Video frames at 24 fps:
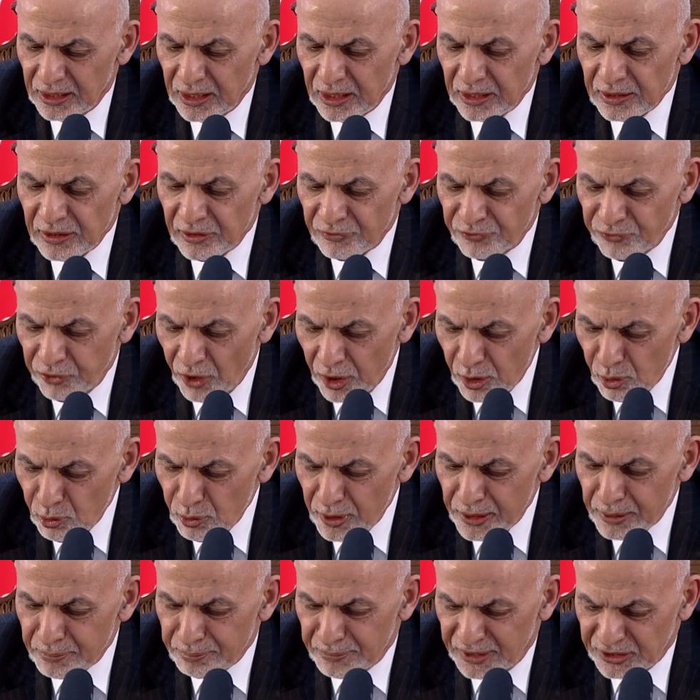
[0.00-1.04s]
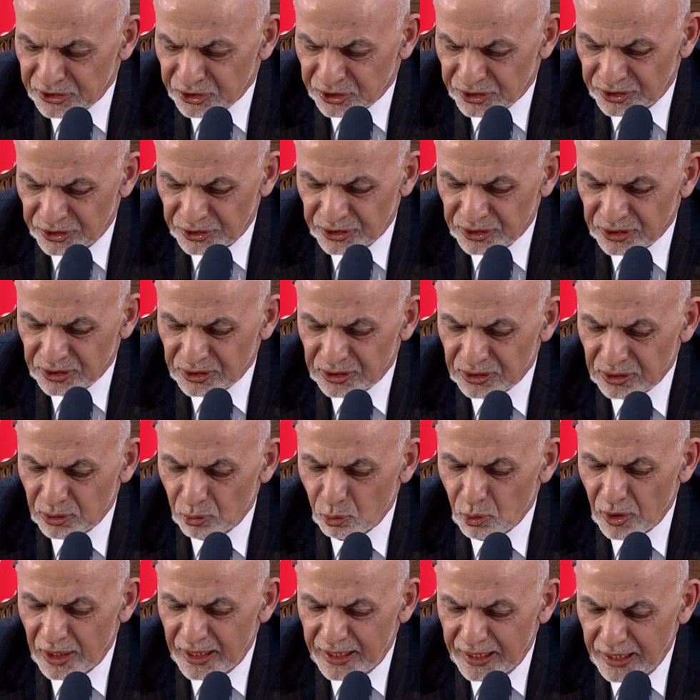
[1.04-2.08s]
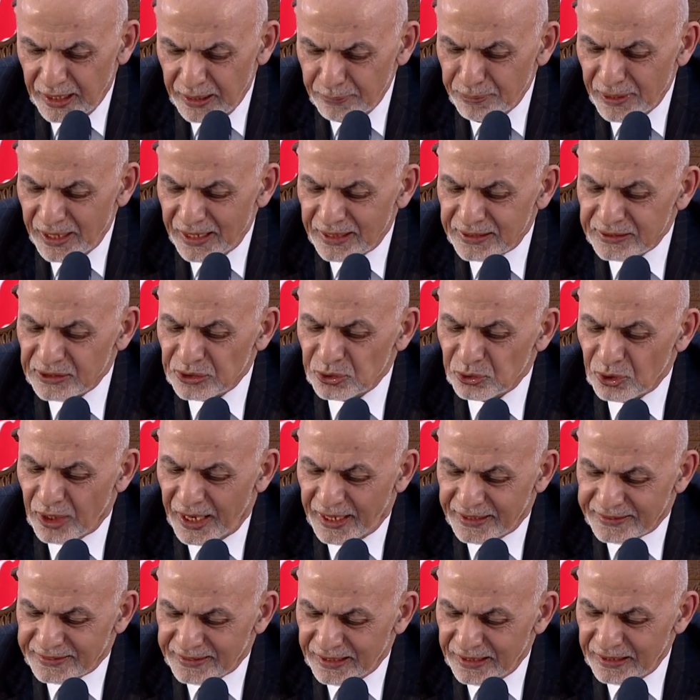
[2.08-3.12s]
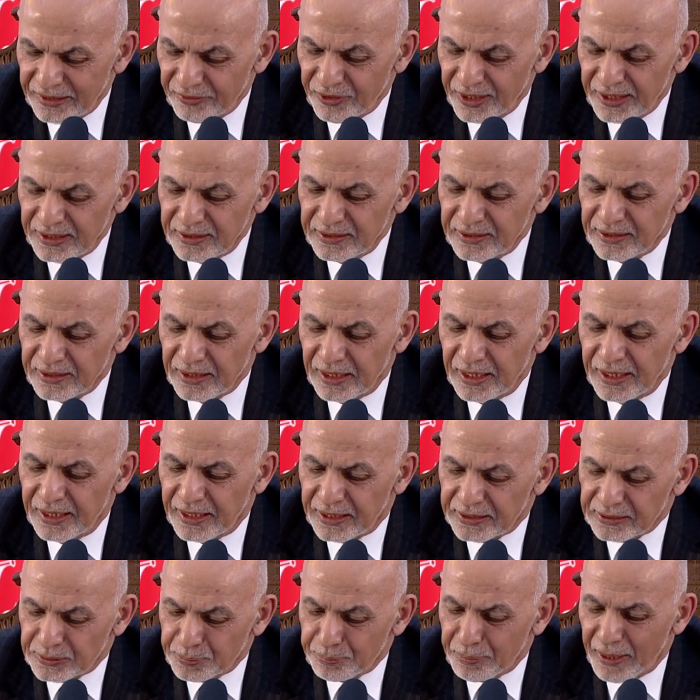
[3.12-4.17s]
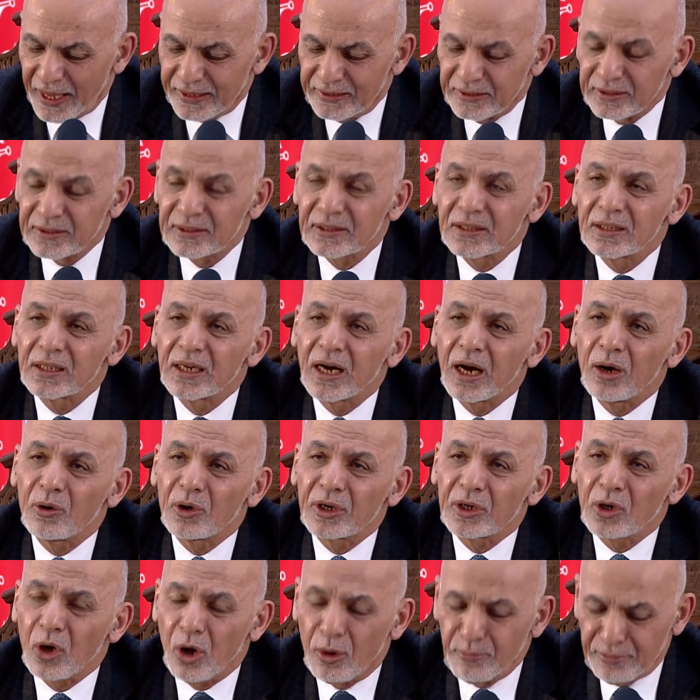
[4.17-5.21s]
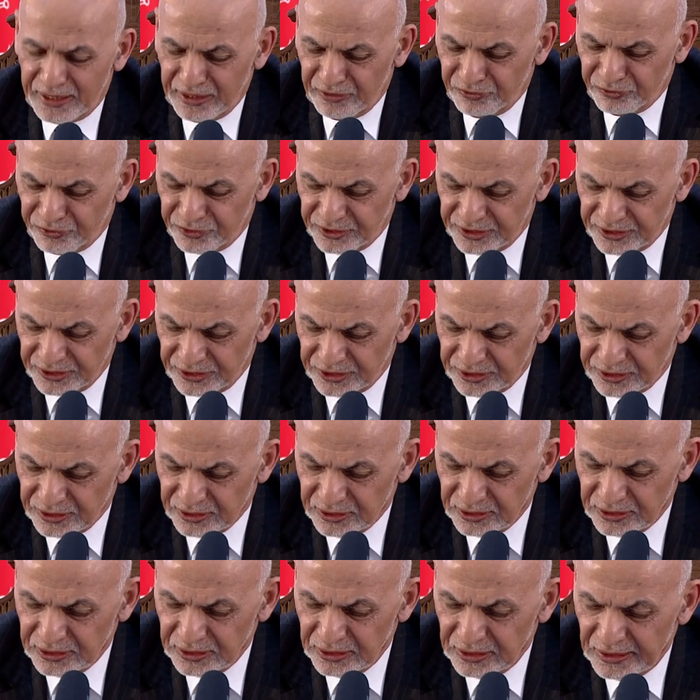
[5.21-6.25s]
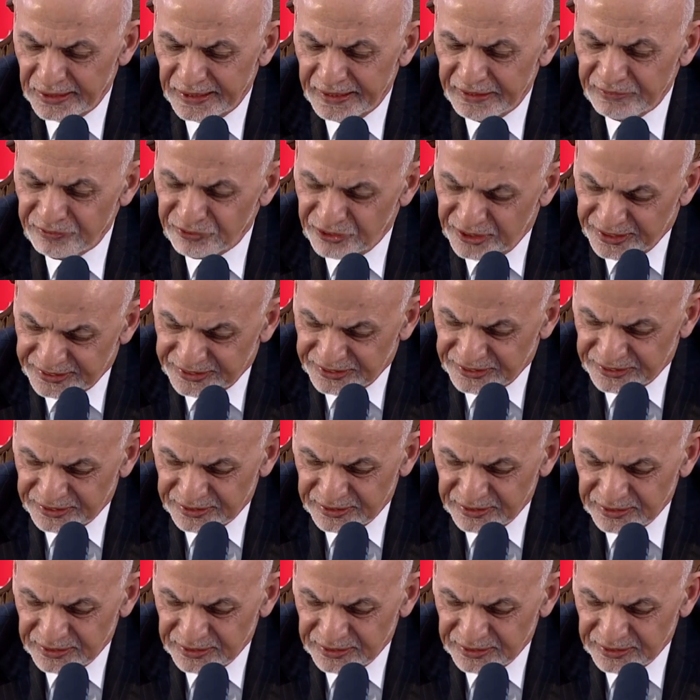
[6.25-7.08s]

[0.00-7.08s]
The following measures will enable us to accelerate and expand our common efforts. First,